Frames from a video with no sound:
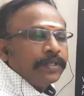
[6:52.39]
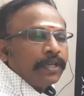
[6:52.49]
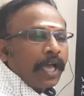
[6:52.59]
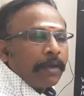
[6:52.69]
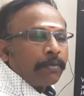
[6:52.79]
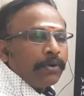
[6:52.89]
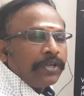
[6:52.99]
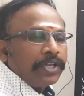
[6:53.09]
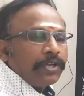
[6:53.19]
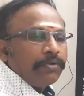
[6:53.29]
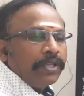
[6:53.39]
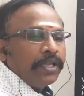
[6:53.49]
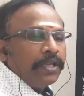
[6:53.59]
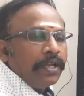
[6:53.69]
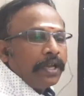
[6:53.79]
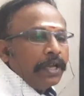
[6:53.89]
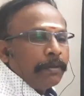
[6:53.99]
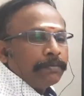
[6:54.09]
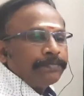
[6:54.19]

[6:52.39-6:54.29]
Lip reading: I am going to give the name.